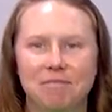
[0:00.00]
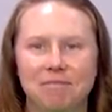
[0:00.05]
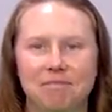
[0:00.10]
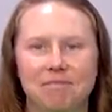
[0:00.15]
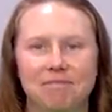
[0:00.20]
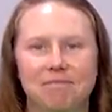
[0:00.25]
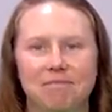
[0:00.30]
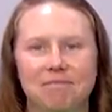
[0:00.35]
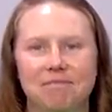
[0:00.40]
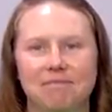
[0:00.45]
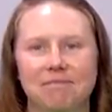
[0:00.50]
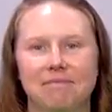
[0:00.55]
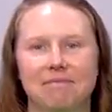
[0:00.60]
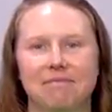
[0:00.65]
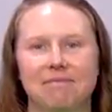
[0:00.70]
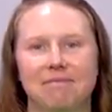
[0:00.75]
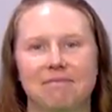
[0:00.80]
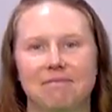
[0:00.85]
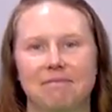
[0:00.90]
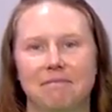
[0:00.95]

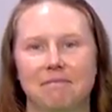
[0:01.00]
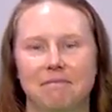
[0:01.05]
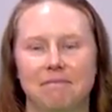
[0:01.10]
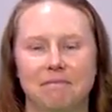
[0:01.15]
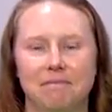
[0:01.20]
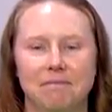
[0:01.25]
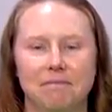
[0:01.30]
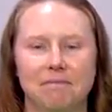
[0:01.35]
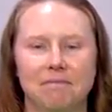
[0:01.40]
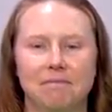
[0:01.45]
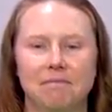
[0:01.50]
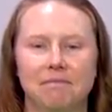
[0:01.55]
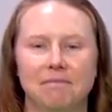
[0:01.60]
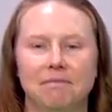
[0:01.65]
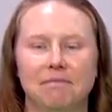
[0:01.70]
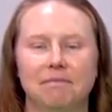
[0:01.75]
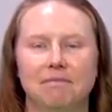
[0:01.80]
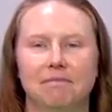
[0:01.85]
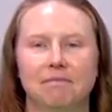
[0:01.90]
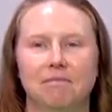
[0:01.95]

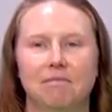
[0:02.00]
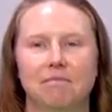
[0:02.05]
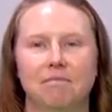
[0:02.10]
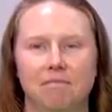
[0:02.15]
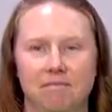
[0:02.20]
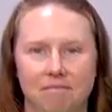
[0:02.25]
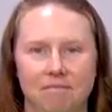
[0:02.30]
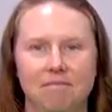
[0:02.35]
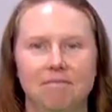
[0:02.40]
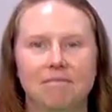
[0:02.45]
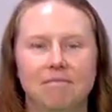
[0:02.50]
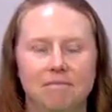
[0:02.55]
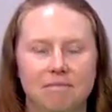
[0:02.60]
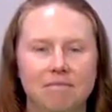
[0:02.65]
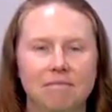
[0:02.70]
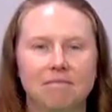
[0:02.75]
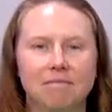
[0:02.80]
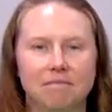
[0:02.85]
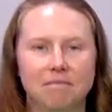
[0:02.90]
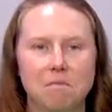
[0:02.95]

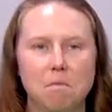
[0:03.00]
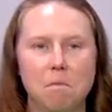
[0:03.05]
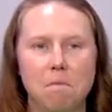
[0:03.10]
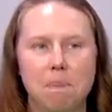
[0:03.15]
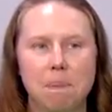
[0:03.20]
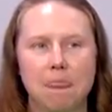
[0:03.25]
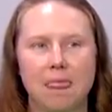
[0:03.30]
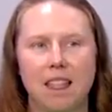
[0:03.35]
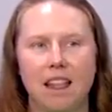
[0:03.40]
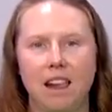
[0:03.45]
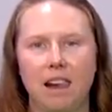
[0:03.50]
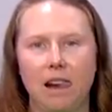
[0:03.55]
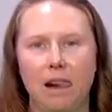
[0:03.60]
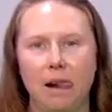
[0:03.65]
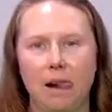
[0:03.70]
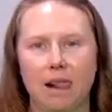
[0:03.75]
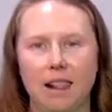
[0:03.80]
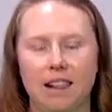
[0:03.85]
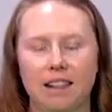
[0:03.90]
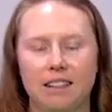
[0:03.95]

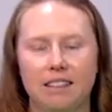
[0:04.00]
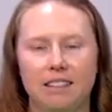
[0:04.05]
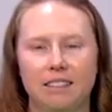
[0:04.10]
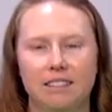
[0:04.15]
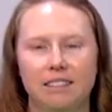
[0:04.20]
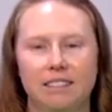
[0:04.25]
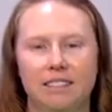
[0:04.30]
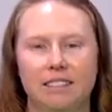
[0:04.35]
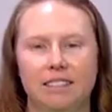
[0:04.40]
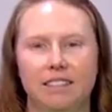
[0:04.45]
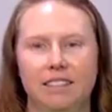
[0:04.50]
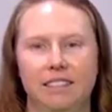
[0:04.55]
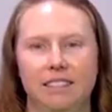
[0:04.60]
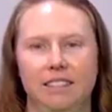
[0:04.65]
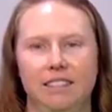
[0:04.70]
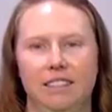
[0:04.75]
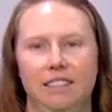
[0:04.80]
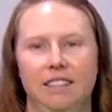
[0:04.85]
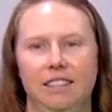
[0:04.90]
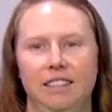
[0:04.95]

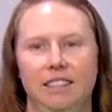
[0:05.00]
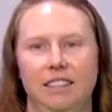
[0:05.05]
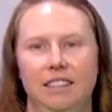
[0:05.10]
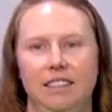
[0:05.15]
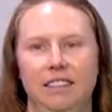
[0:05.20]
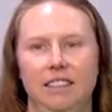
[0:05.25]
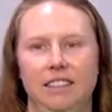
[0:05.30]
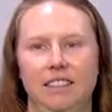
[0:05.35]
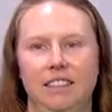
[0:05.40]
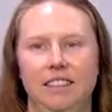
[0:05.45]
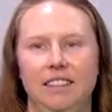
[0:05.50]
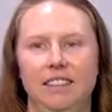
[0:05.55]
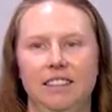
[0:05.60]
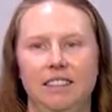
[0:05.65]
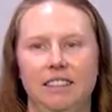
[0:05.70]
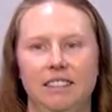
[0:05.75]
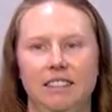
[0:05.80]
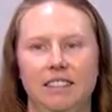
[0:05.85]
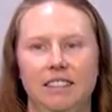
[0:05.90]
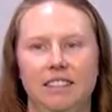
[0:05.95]

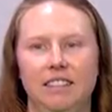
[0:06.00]
The person shown says nothing.